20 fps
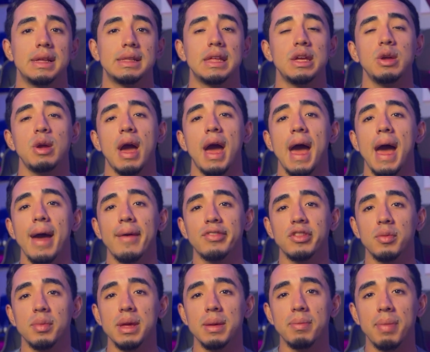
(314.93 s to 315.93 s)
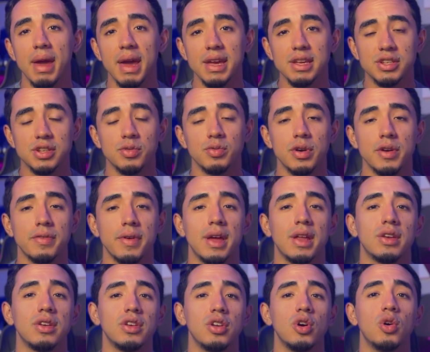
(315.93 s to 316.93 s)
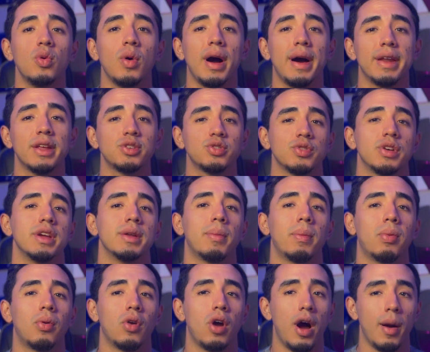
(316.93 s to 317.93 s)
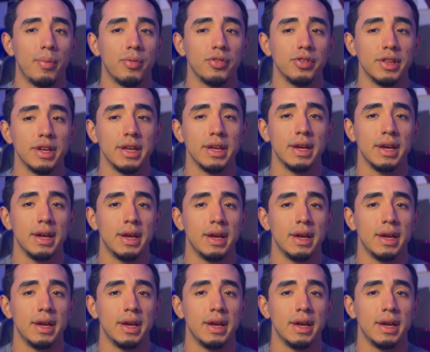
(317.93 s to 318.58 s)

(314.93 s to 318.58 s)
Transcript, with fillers: that you have to be patient with and know how to trade properly.